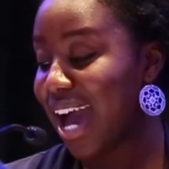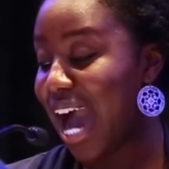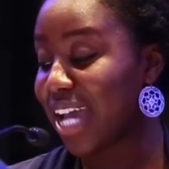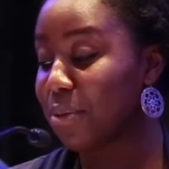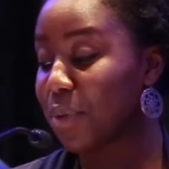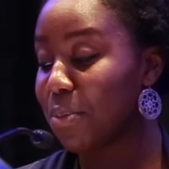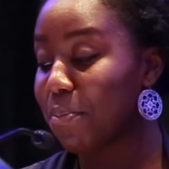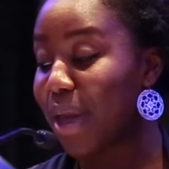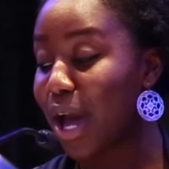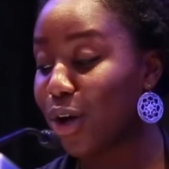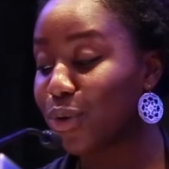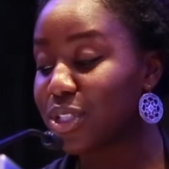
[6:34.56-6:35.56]
I am
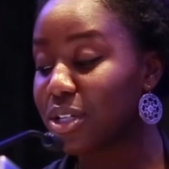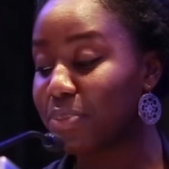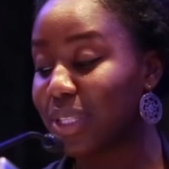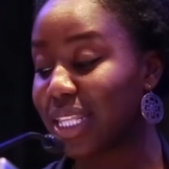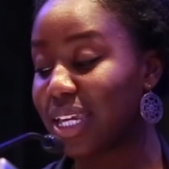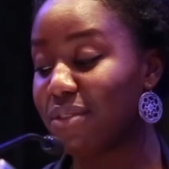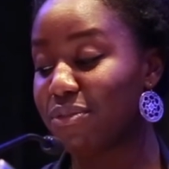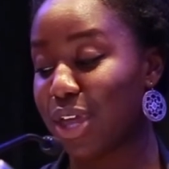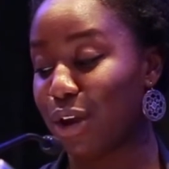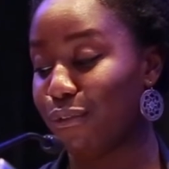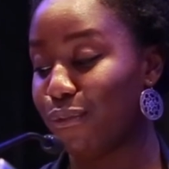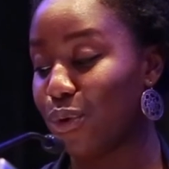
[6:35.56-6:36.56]
compelled to believe,
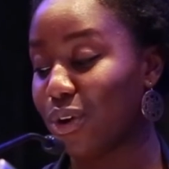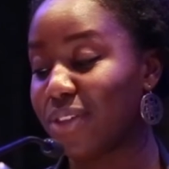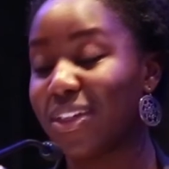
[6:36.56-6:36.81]
therefore,